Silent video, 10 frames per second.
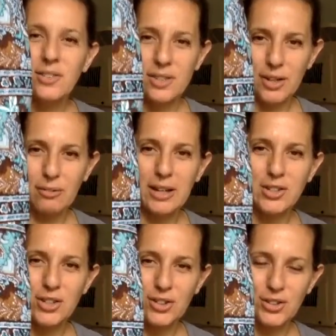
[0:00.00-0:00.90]
the
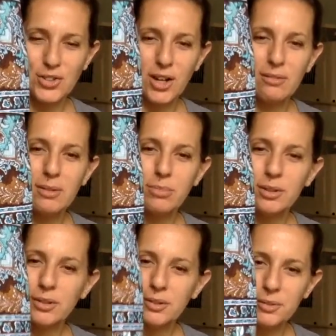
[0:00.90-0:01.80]
original Java
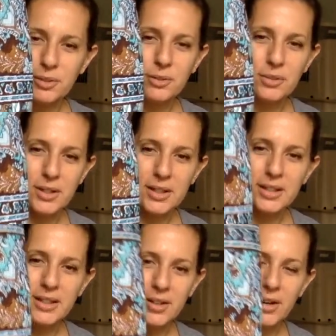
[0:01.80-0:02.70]
Blue, you really,
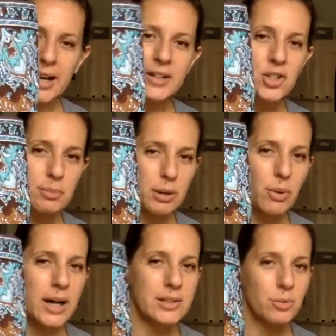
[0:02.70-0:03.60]
you know, I, it took me a
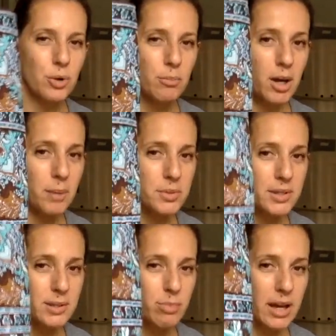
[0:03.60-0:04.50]
while to warm up to
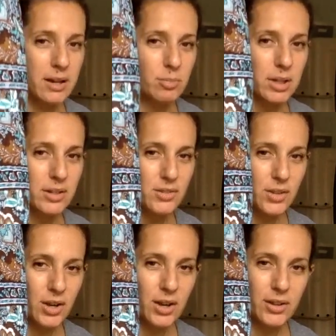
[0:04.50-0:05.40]
this pattern because of the
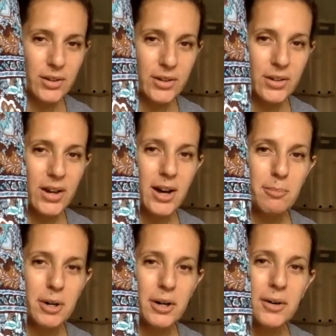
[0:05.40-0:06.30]
color
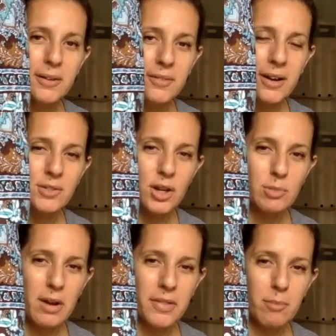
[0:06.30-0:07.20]
combo. I've, I've talked
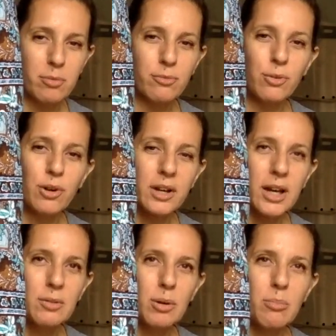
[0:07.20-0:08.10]
about that before. It kind
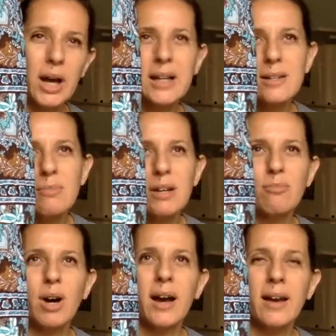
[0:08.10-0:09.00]
of reminded me of
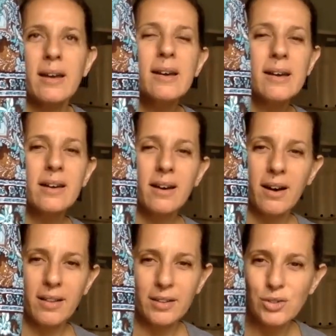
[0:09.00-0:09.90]
my
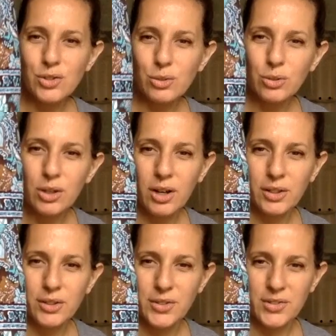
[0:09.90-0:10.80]
college school
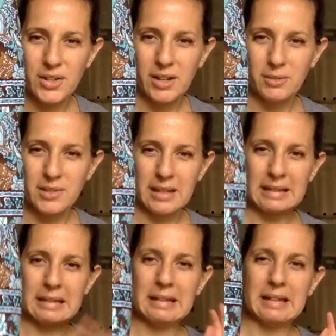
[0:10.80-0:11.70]
colors, and I was like,
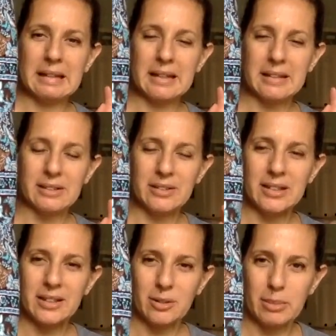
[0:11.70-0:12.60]
ugh, don't need to
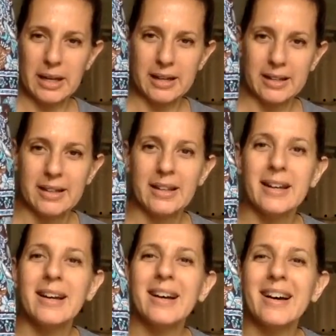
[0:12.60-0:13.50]
go back.
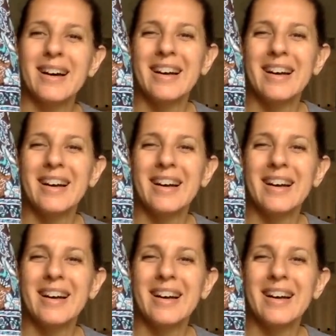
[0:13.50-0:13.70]
Uh,